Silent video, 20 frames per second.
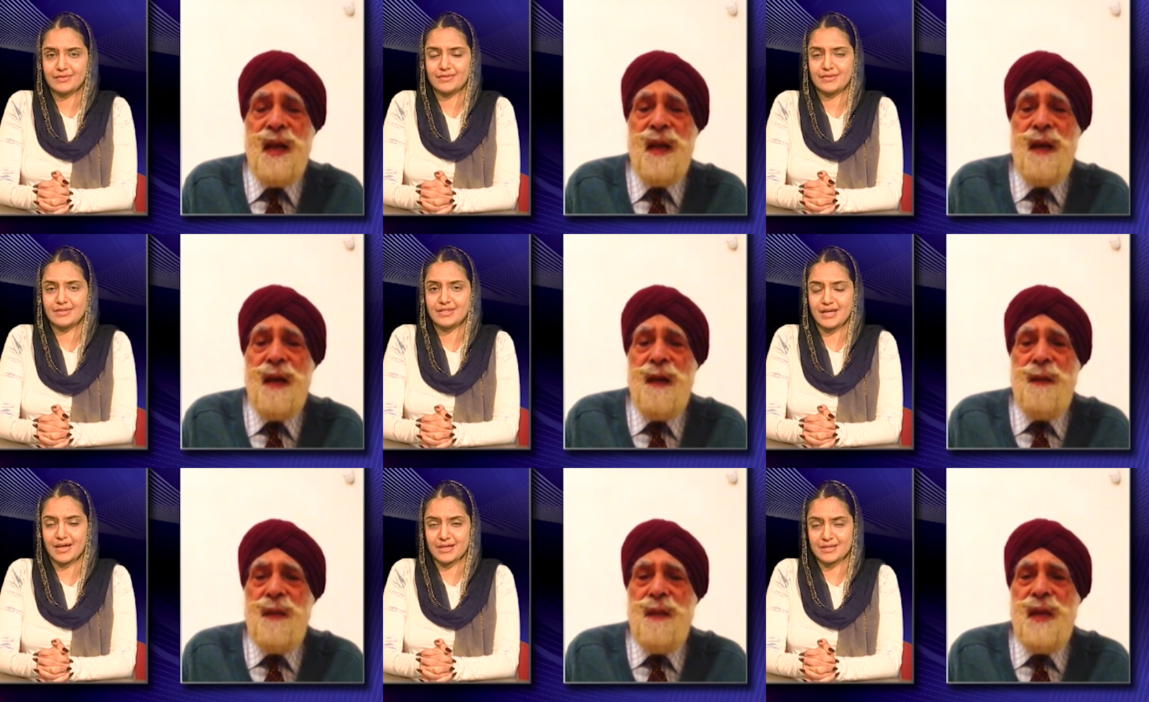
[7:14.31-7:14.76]

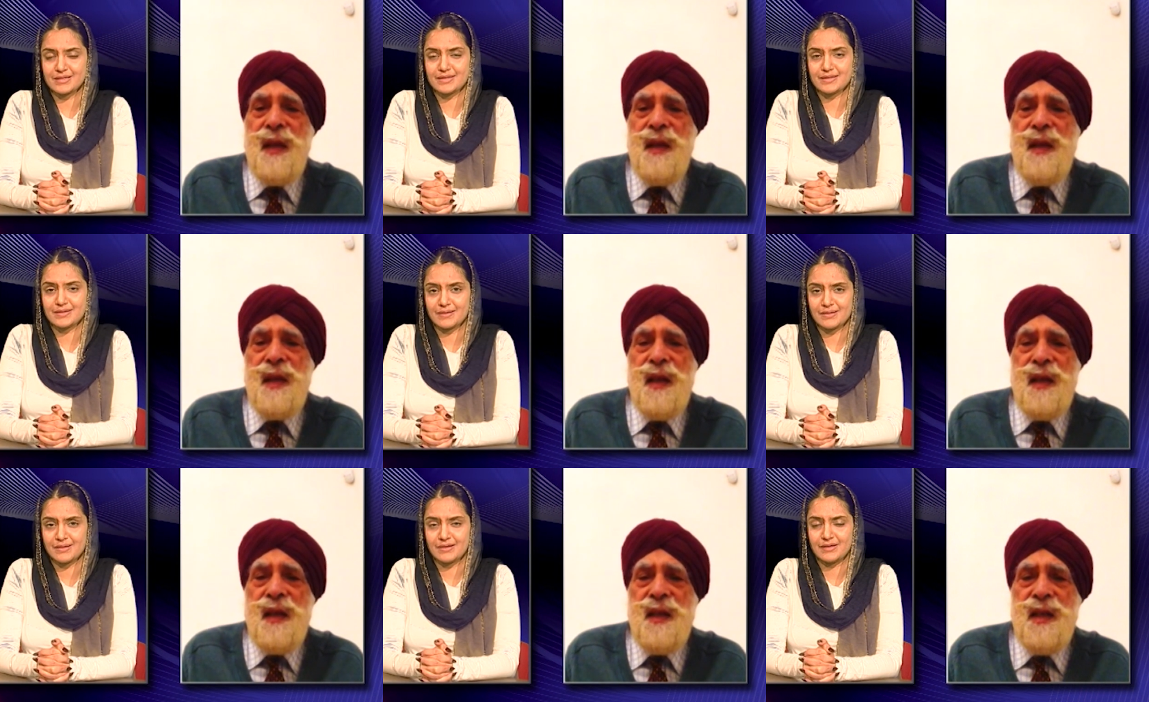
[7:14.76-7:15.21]
Speaker 1: Yes. it,
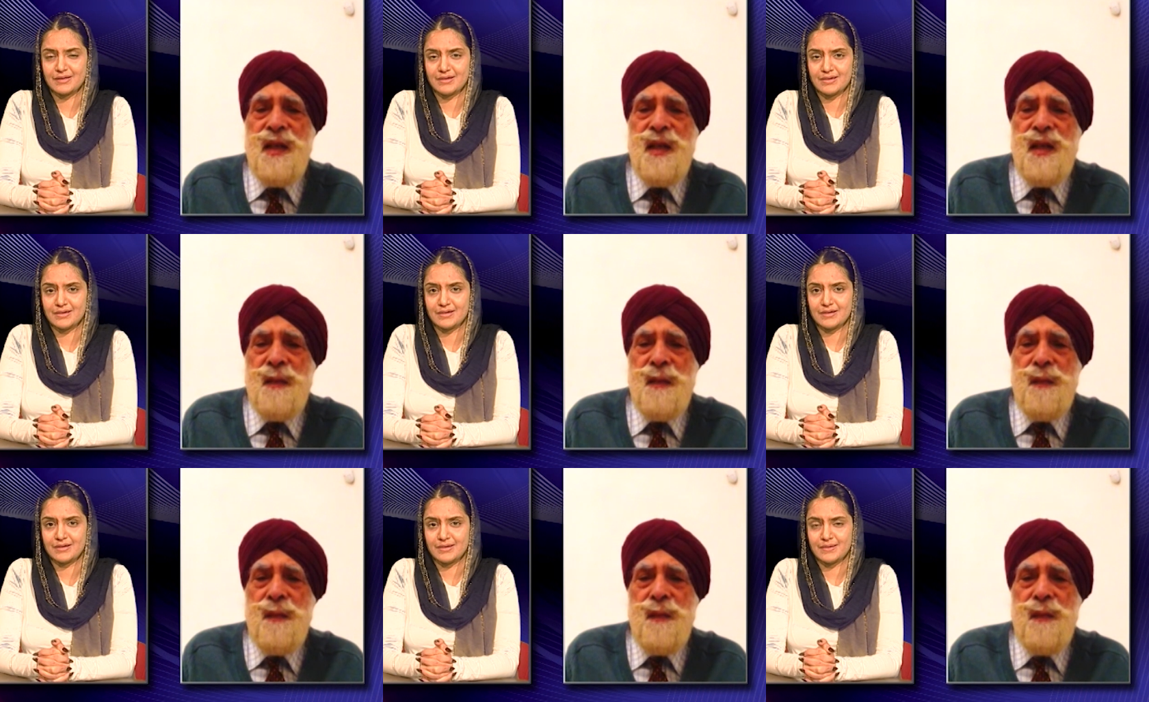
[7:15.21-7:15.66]
it is,
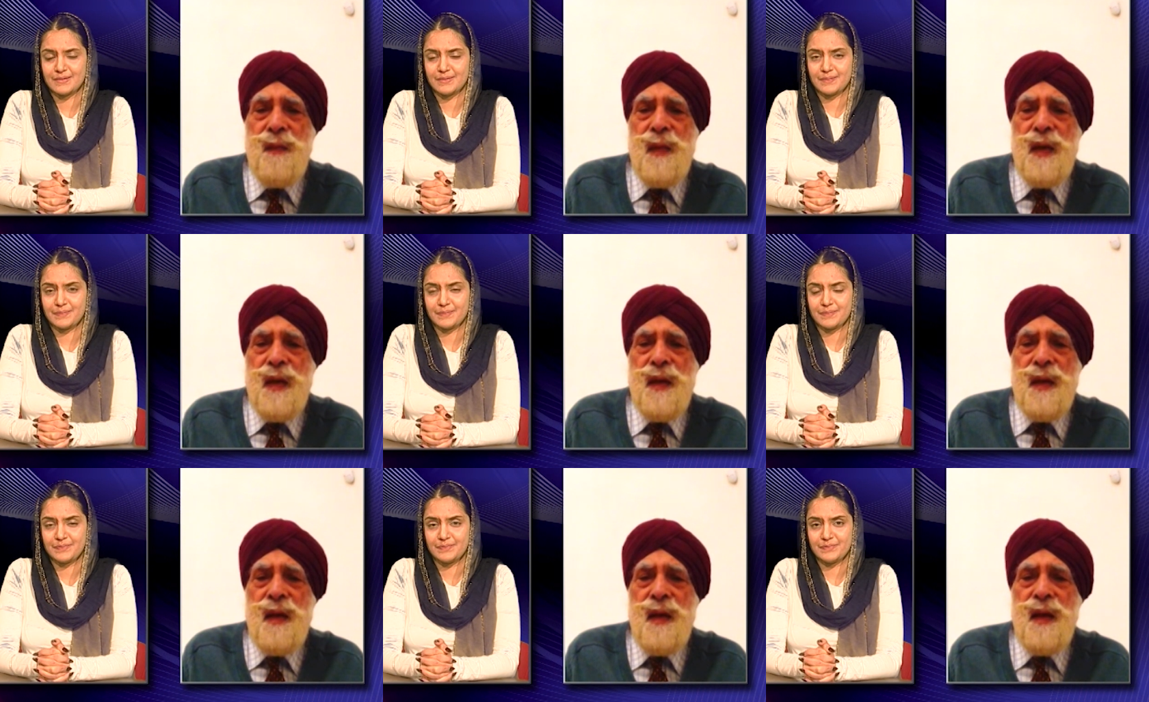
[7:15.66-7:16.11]

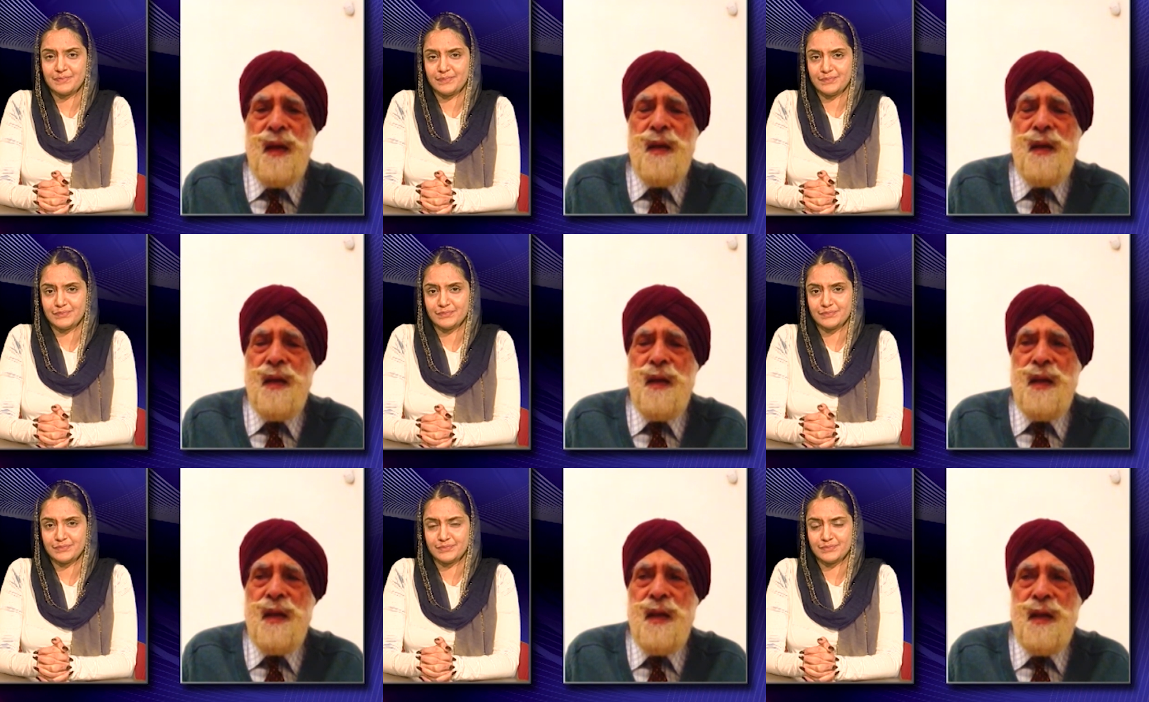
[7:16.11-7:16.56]

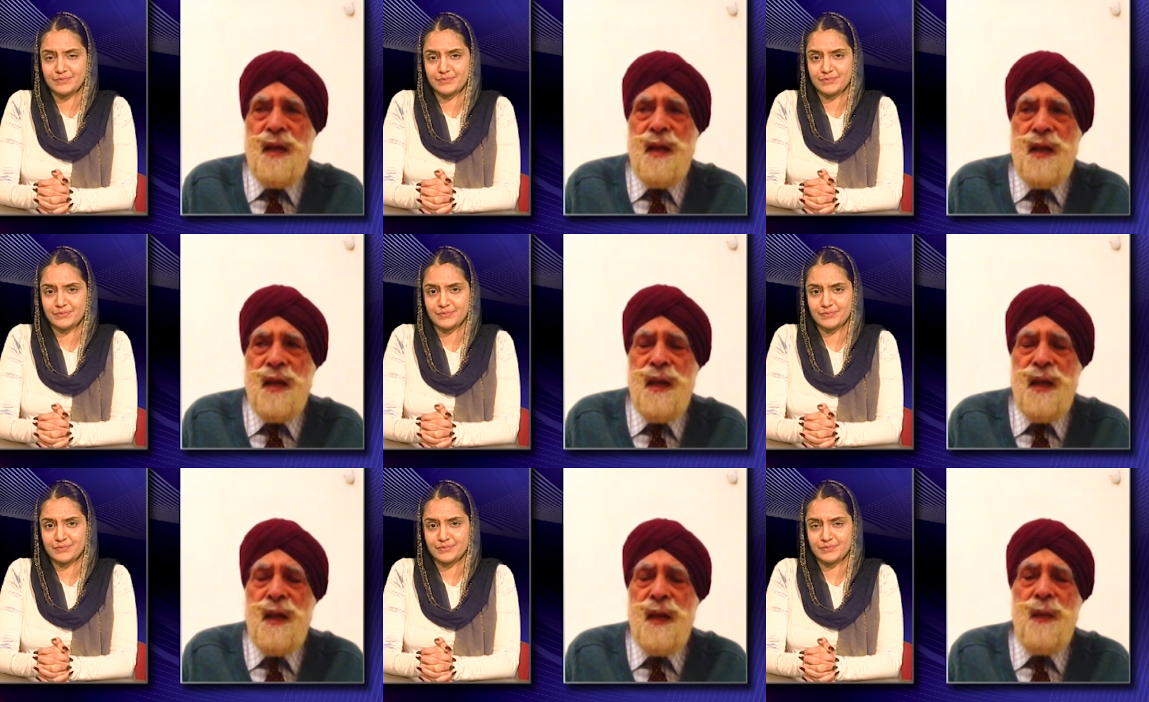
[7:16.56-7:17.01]
and the
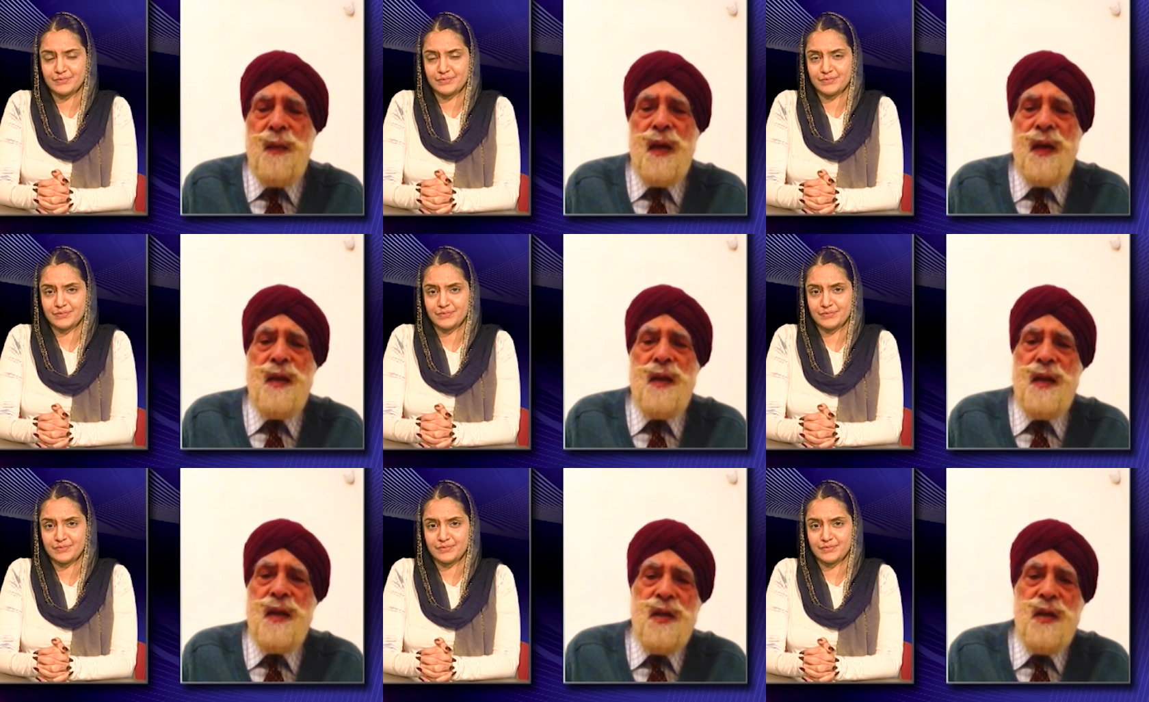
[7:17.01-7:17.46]
thing about
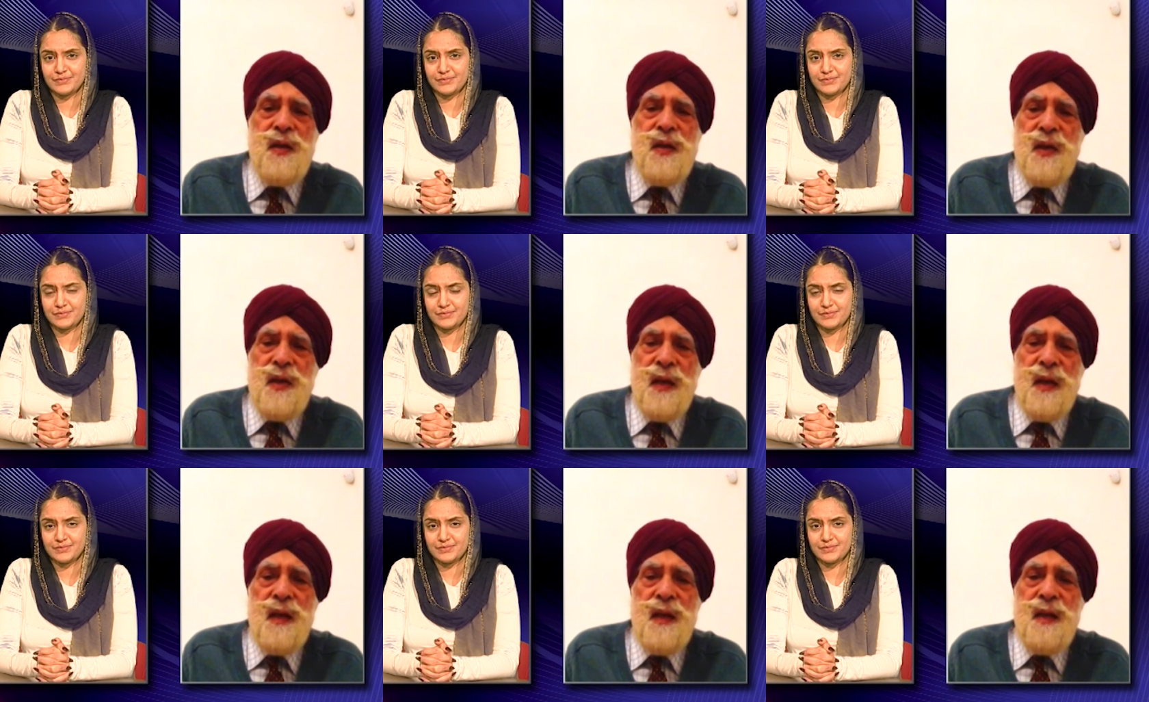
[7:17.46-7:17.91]

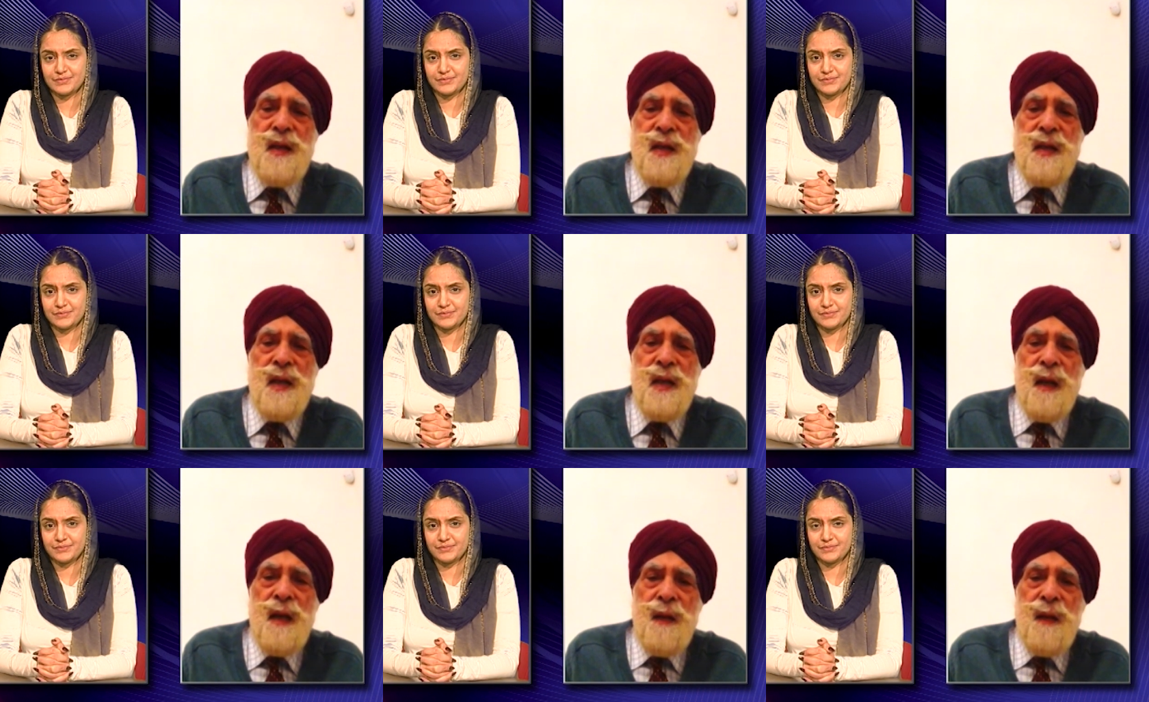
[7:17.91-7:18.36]
history is,